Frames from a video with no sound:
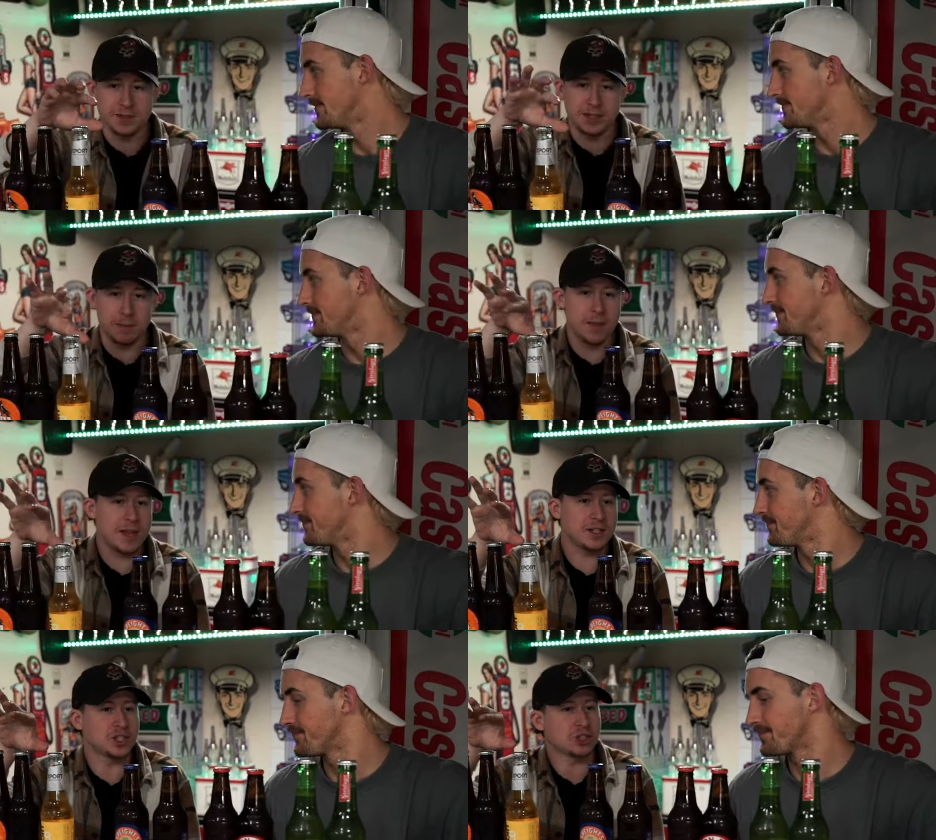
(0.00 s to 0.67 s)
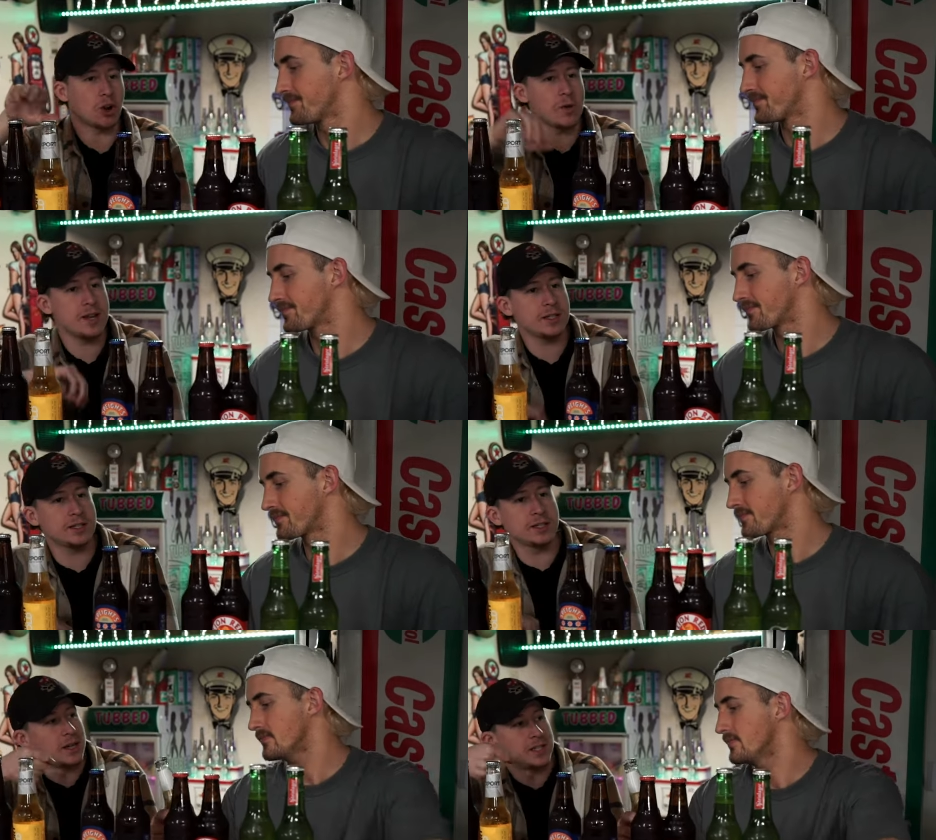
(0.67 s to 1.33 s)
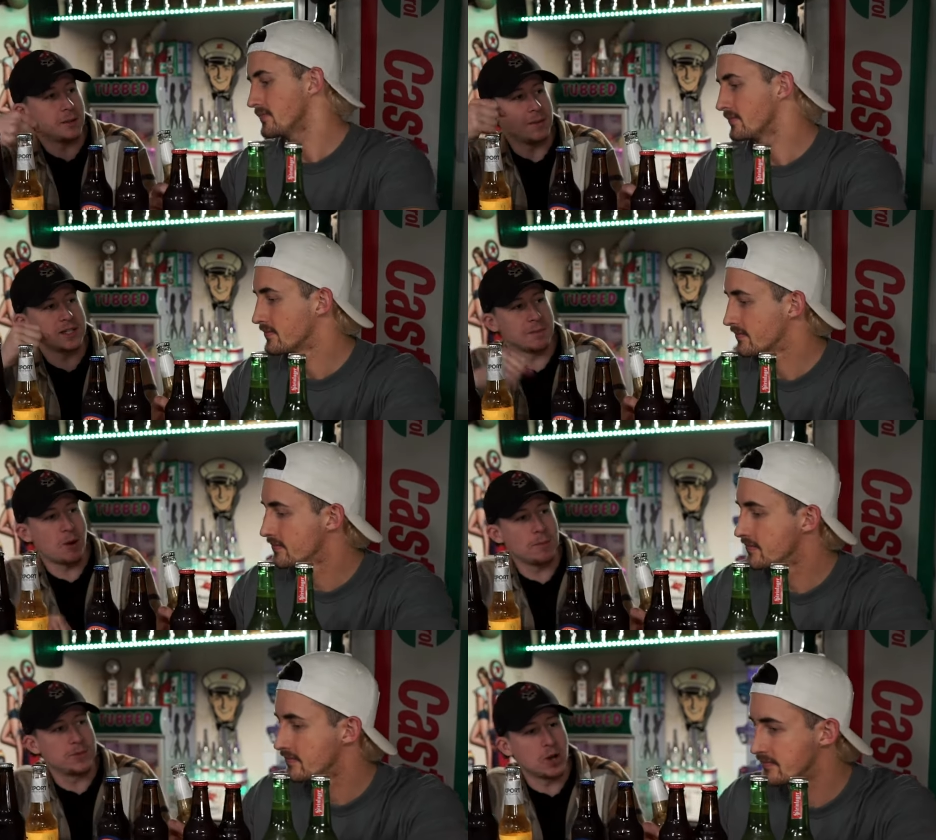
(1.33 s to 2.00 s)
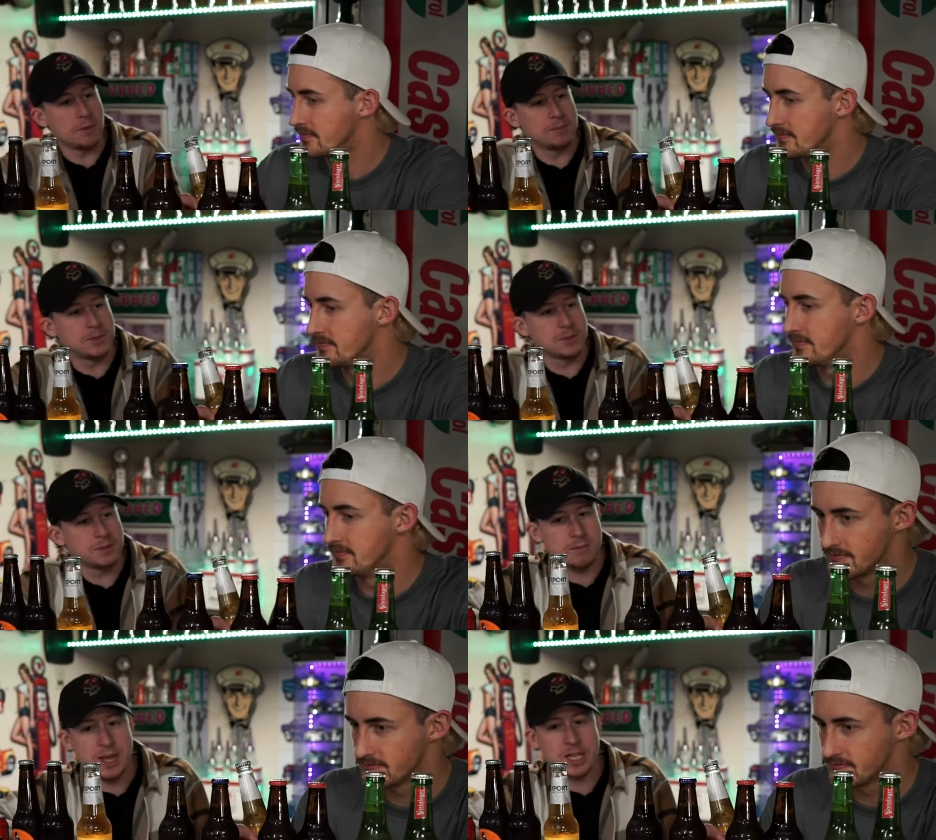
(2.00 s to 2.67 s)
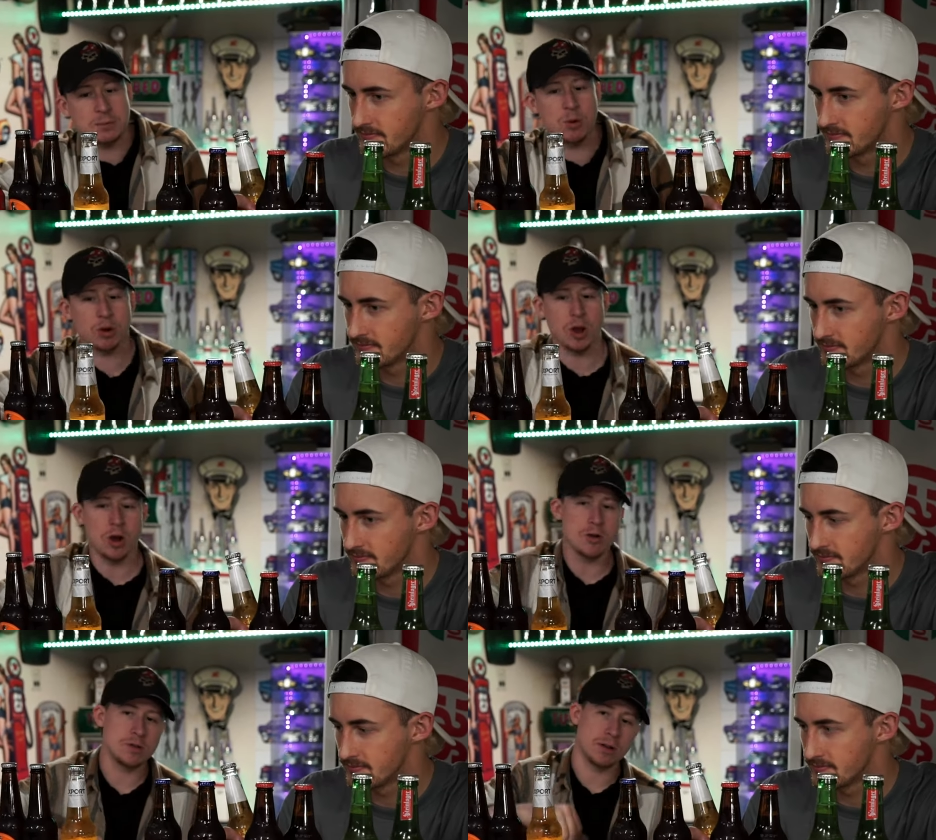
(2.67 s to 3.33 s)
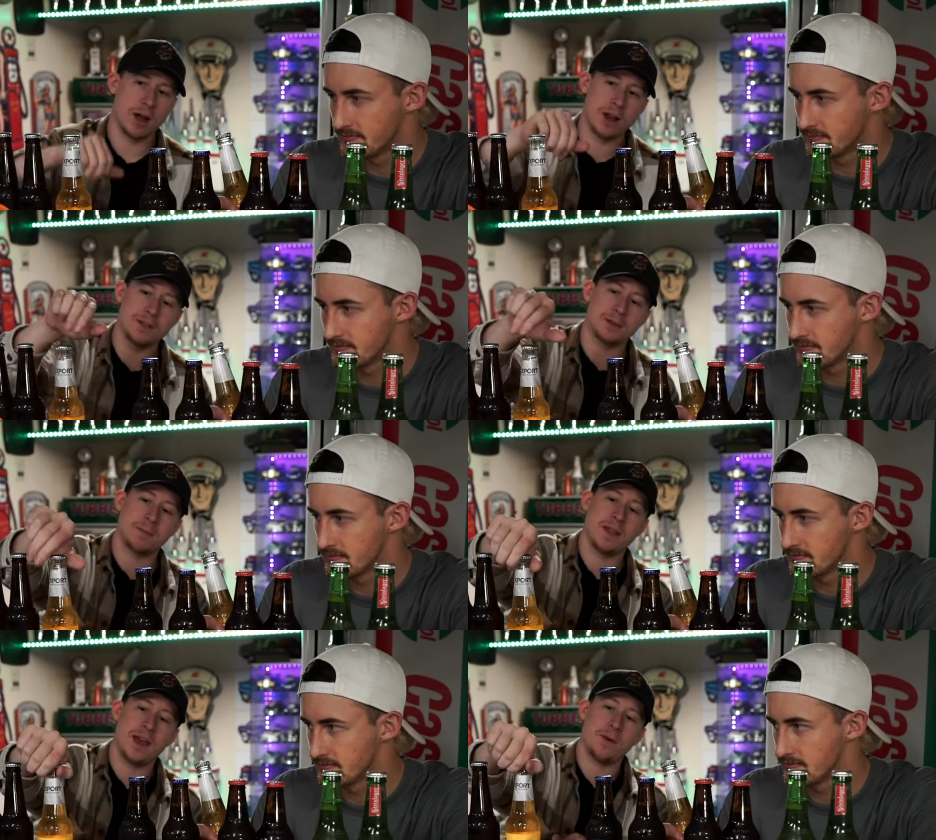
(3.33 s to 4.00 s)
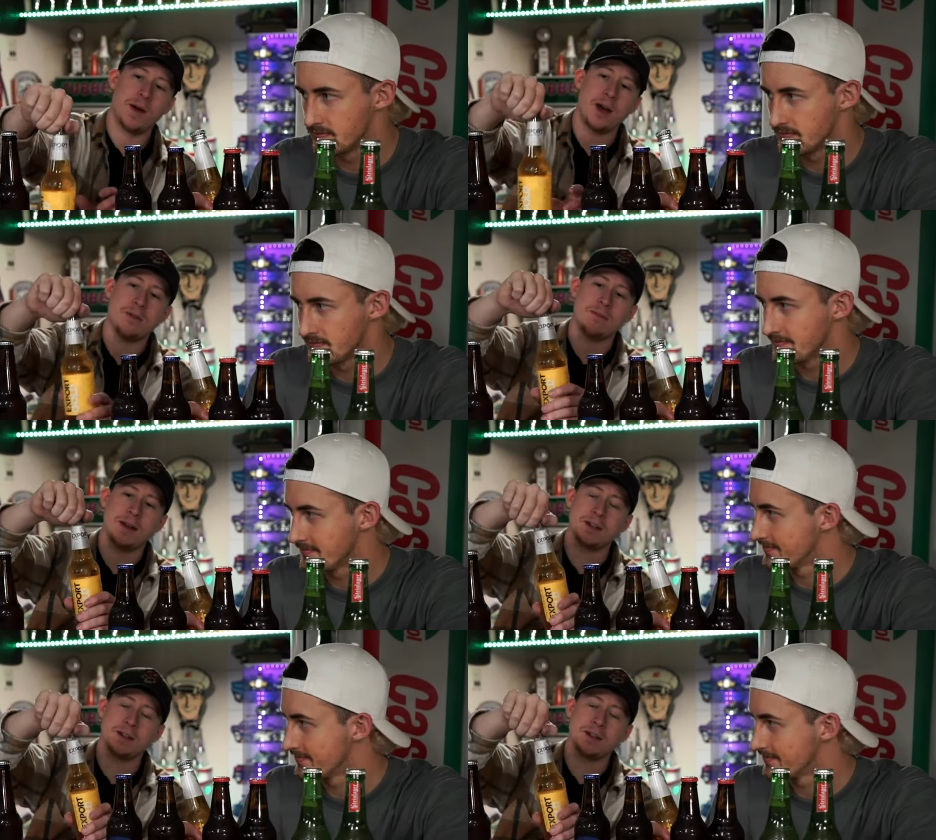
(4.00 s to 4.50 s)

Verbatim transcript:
Speaker 1: some of these are screwies, some of these are pop tops. Export Gold. I know this beer that well. It